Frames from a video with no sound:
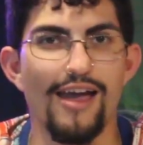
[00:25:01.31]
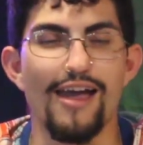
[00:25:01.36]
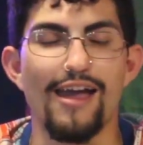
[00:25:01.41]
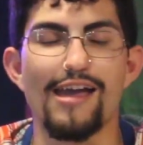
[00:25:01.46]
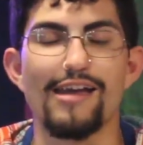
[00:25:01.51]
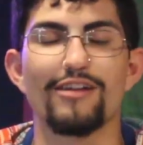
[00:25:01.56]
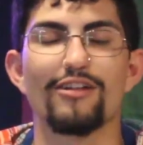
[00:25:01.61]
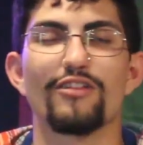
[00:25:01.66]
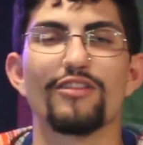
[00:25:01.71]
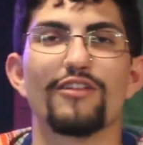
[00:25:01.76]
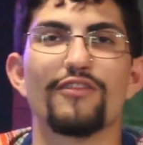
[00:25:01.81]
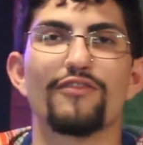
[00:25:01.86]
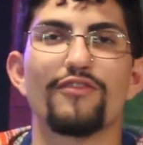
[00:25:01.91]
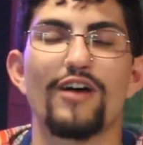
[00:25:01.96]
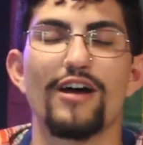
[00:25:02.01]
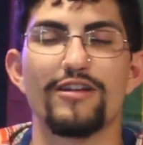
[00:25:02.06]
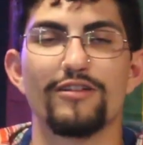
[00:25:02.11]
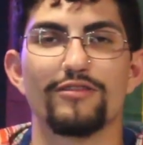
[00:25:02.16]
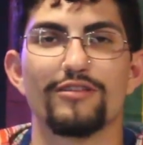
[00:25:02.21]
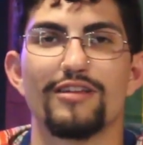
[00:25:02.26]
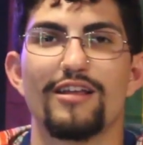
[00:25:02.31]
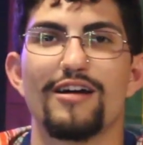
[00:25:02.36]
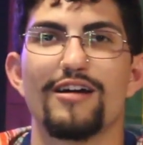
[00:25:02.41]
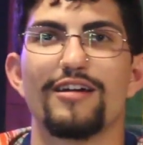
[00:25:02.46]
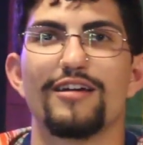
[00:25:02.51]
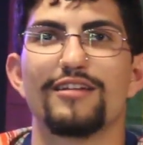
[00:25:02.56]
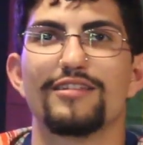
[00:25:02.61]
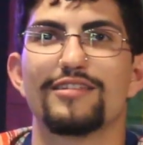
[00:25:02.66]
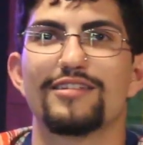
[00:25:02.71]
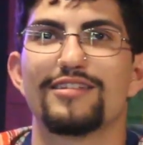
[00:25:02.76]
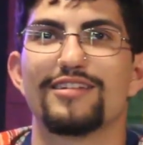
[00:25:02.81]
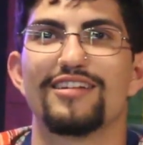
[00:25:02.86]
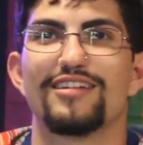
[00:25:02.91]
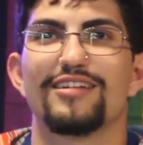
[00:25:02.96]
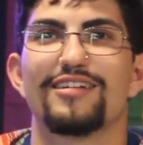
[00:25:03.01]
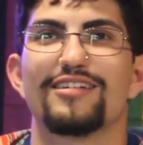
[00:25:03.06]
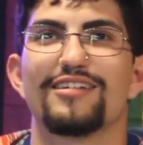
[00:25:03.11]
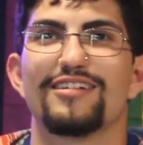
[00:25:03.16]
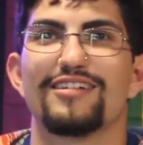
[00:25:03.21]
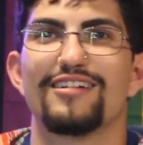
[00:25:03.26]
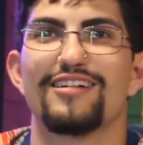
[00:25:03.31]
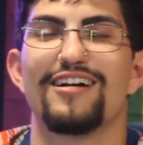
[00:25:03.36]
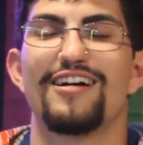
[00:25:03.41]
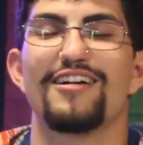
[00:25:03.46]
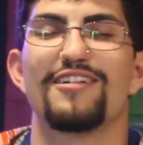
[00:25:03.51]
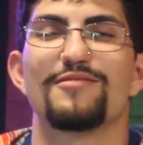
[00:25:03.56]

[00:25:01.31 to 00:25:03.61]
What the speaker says: And on the final night, I